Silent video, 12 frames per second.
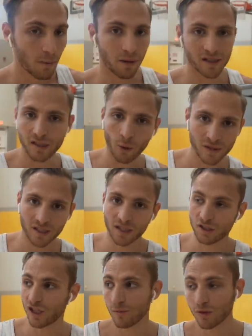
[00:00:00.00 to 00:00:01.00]
But no one's in the
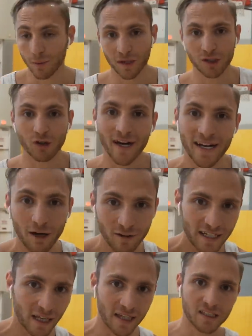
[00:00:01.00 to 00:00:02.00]
gym, so I'm going to try it out
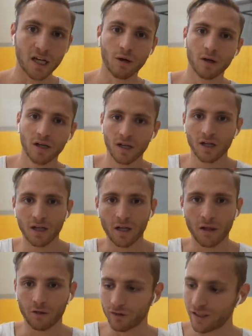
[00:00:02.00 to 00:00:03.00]
right now. Let's go.
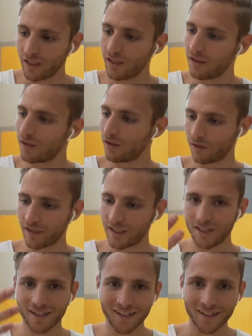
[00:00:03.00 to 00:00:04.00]
Three, three,
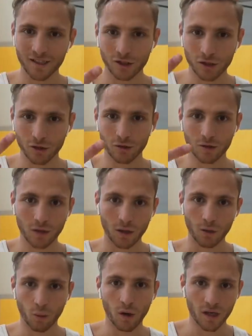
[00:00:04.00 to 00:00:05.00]
two,
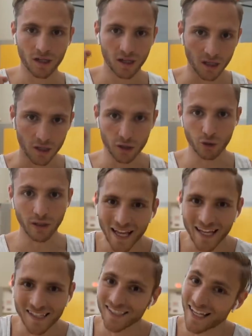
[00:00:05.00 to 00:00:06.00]
one. New
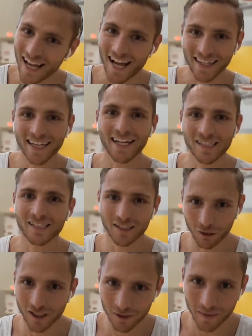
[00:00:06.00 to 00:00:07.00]
lens. Yeah, I think it's
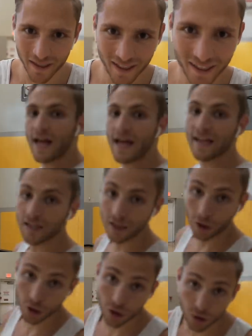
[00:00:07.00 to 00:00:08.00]
crispy. Hey,
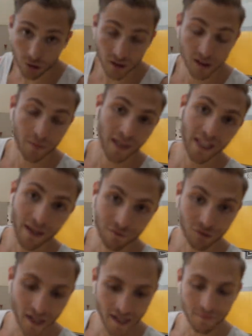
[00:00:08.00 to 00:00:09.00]
good news is my
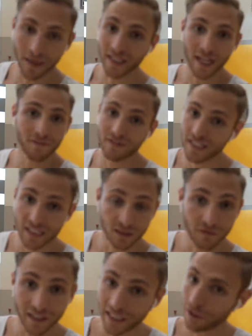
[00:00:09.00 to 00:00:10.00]
left right, my left knee is
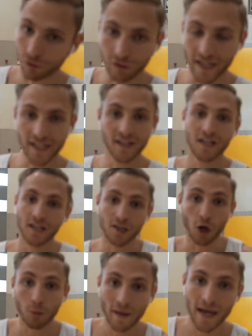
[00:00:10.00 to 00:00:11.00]
feeling great.
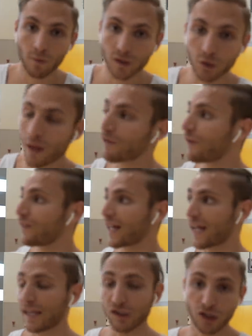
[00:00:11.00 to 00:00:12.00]
No pain whatsoever. I feel
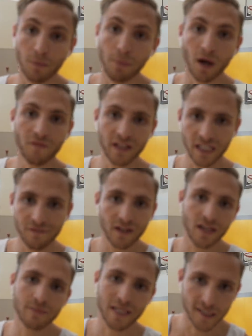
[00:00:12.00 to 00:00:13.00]
like I can jump off it even
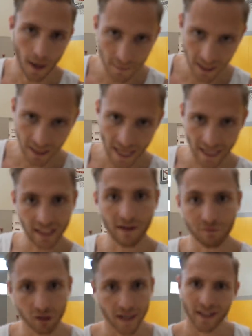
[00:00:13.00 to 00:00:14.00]
as my dominant leg
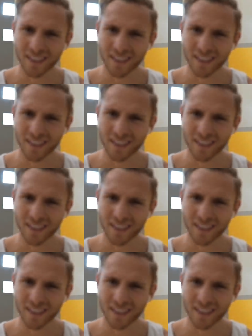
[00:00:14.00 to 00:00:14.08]
left right.